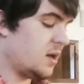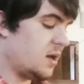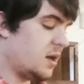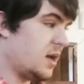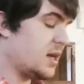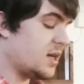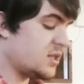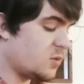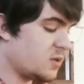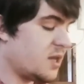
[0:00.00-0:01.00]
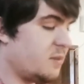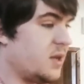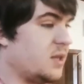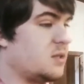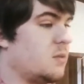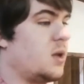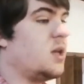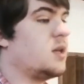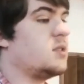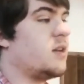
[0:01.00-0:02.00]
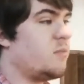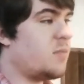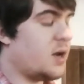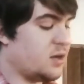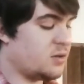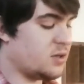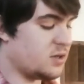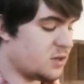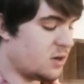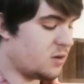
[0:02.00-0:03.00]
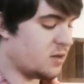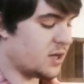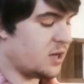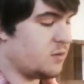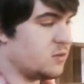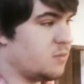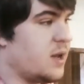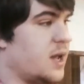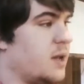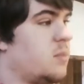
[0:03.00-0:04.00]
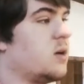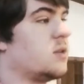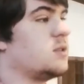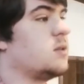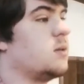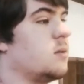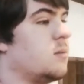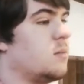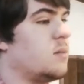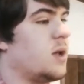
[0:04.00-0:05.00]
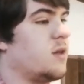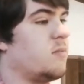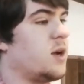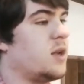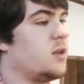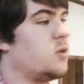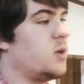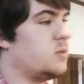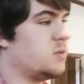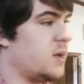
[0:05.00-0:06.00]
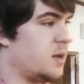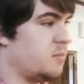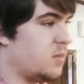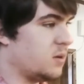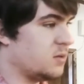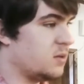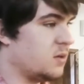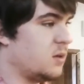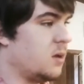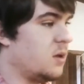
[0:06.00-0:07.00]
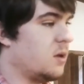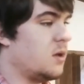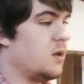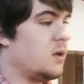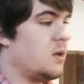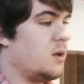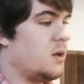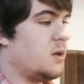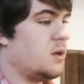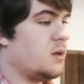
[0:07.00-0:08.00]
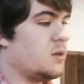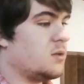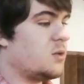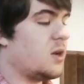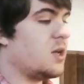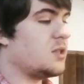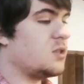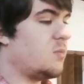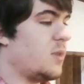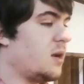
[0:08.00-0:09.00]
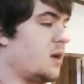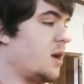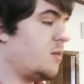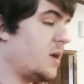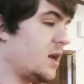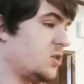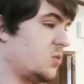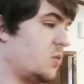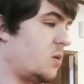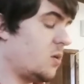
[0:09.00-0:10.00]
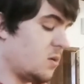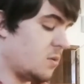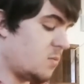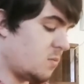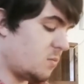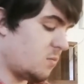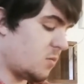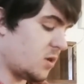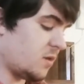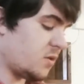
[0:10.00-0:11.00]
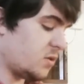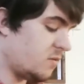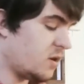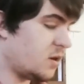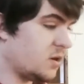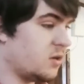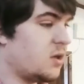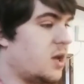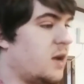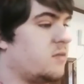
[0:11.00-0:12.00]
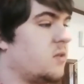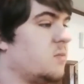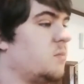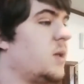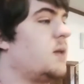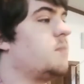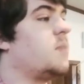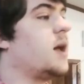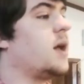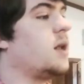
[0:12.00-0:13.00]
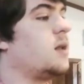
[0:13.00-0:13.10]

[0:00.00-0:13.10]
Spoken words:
I guess what that means to me is everybody looked at Saul like he was a bad person. Everybody knew he was a bad person. So I guess no matter how bad you are, or whatever you've done in your life to be bad,